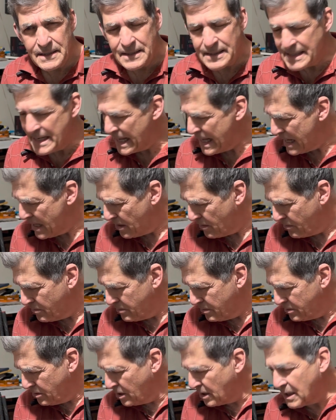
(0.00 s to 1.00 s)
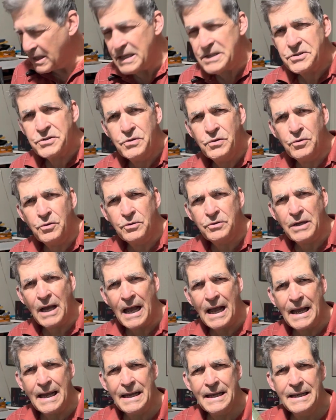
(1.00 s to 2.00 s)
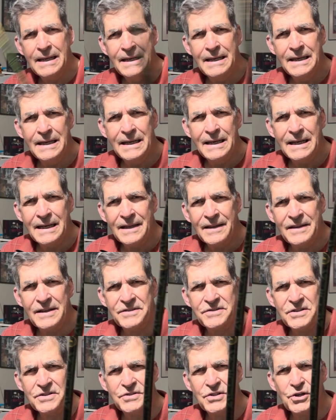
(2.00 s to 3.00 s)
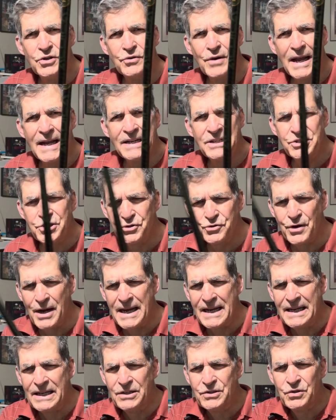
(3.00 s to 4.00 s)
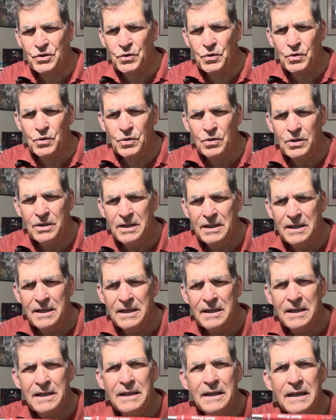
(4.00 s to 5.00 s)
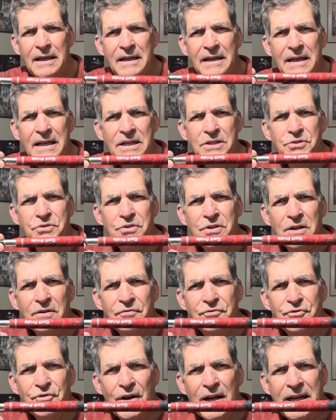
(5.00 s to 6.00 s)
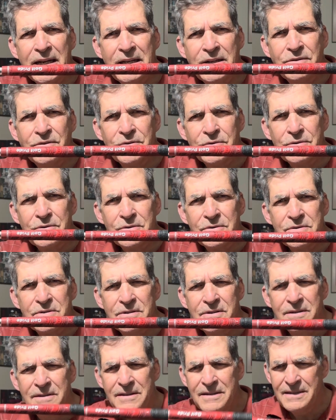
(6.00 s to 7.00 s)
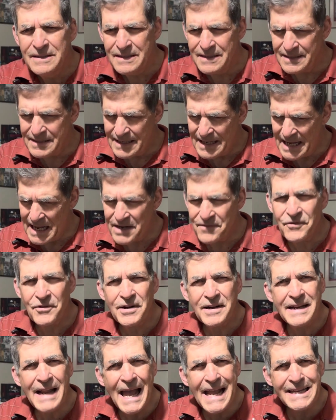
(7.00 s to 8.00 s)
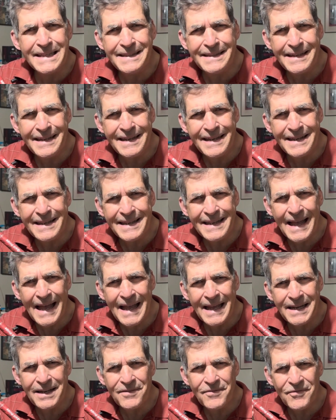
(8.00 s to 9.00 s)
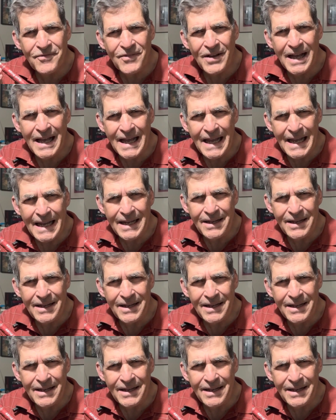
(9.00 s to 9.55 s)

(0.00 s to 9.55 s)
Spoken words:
Now, look at this cool guy. This is the greatest training tool in the history of training tools. And for 1995,